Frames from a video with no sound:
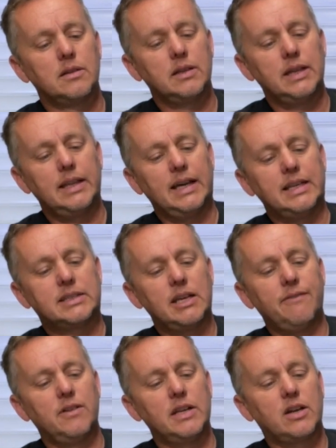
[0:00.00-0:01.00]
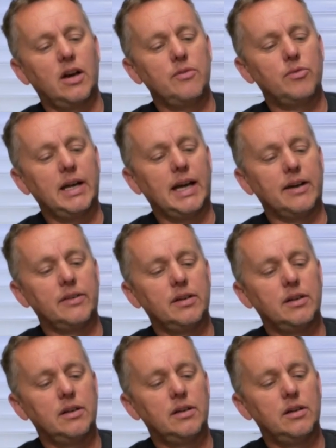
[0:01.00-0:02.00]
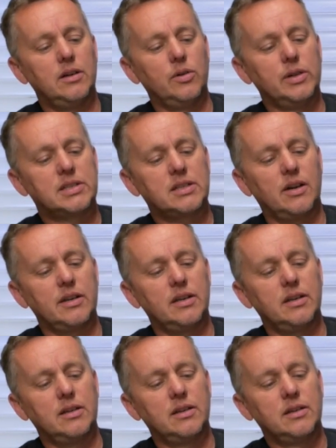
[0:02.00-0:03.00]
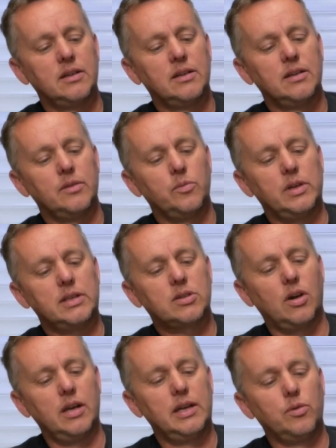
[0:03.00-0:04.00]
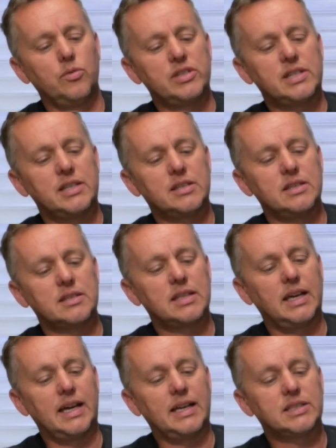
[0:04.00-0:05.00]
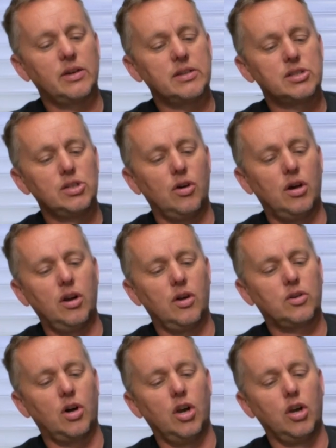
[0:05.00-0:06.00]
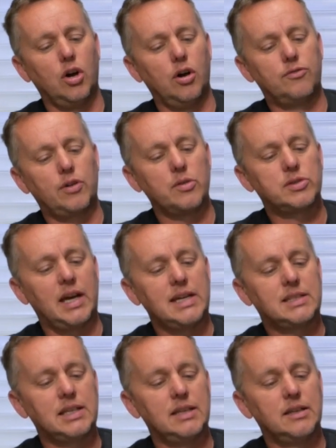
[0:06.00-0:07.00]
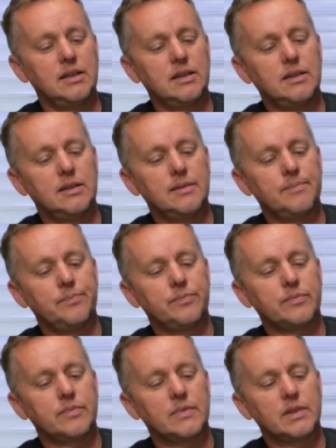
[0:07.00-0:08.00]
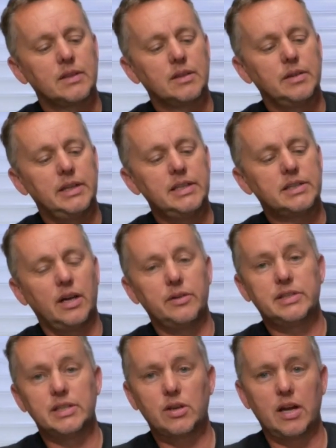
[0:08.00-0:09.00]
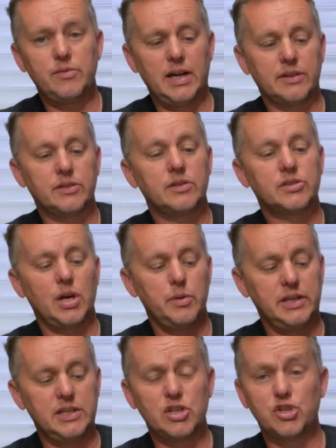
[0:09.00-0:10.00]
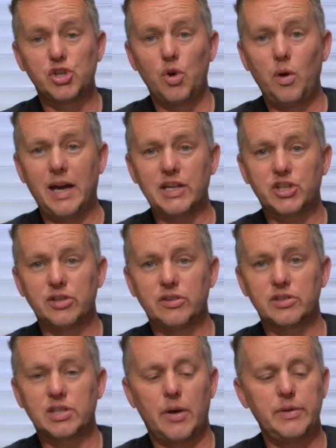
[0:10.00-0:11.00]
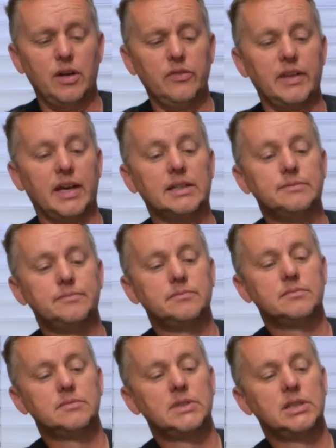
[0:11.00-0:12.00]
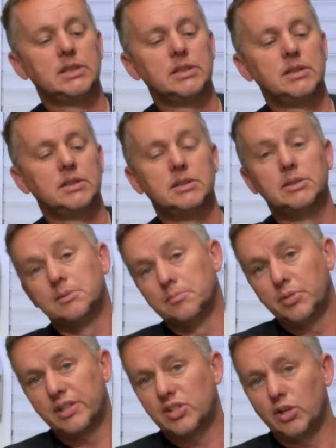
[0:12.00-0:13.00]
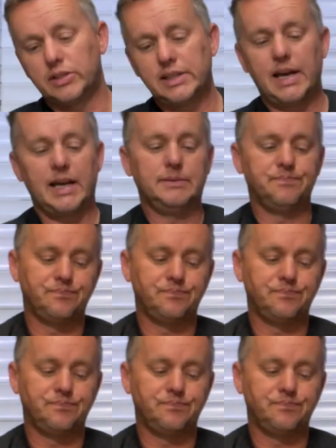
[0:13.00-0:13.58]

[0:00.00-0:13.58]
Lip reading: yeah, that is definitely going round. Oh, it's got a little resistance there. So it's not got a lot of rotating. It is though, it is going round. So it is a dual action that's going on there. But it's not a DA.